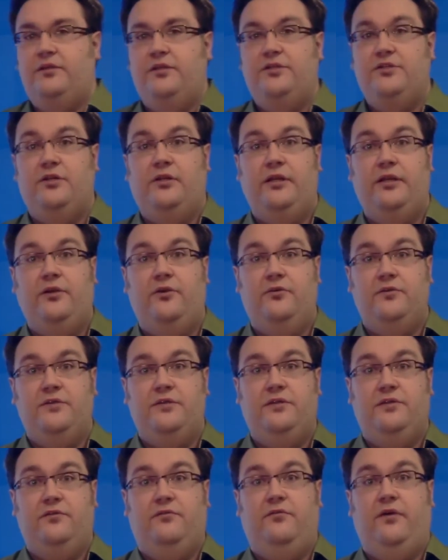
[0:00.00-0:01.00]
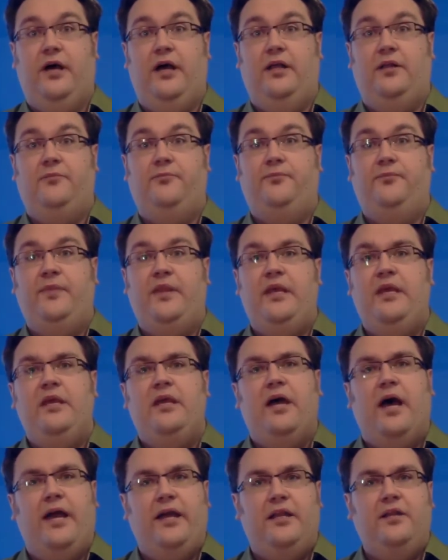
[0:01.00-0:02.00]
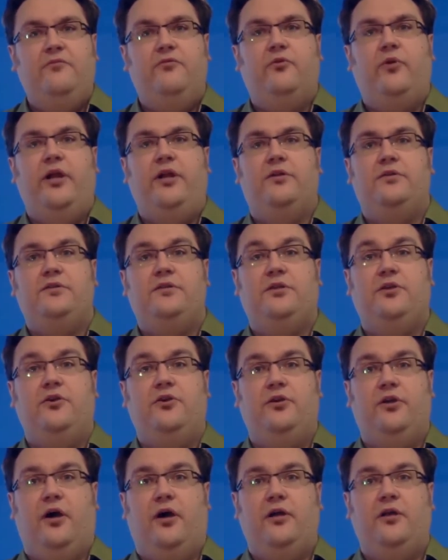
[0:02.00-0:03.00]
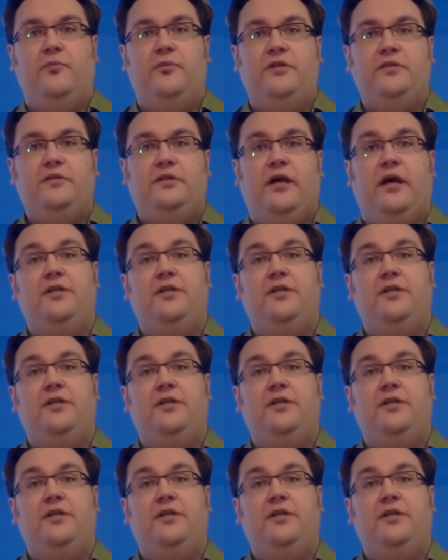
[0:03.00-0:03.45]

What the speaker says: the digital ink goes into the file. I can even write on secure documents.